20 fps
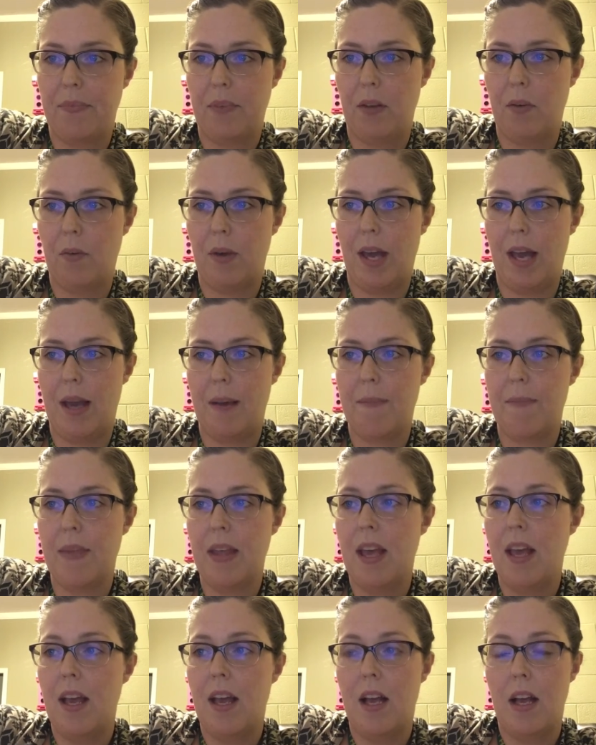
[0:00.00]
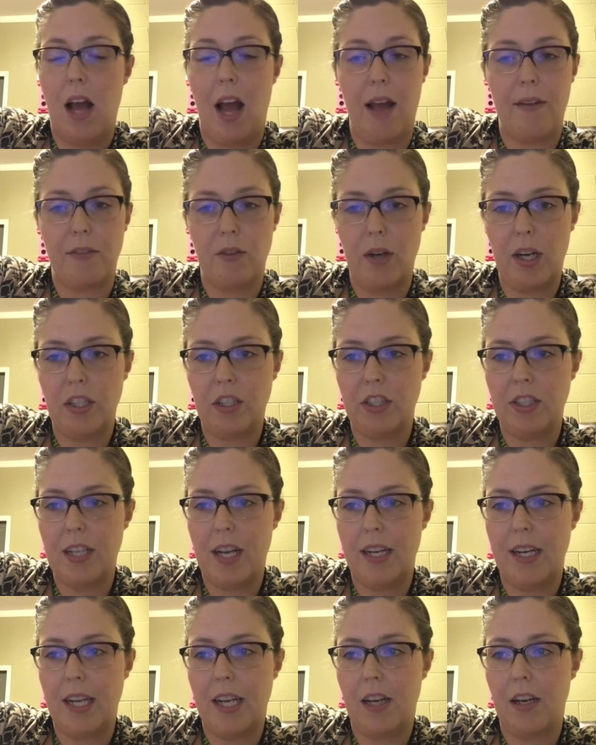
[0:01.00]
Okay, I have directions
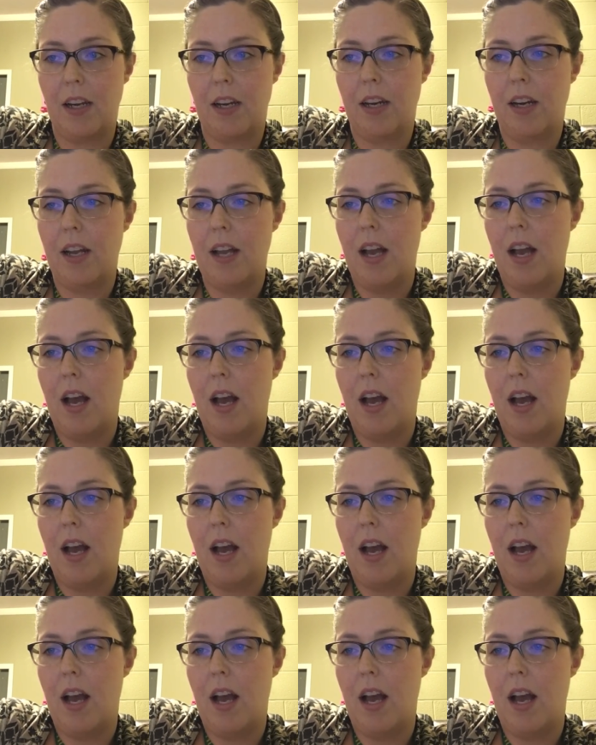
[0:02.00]
on here,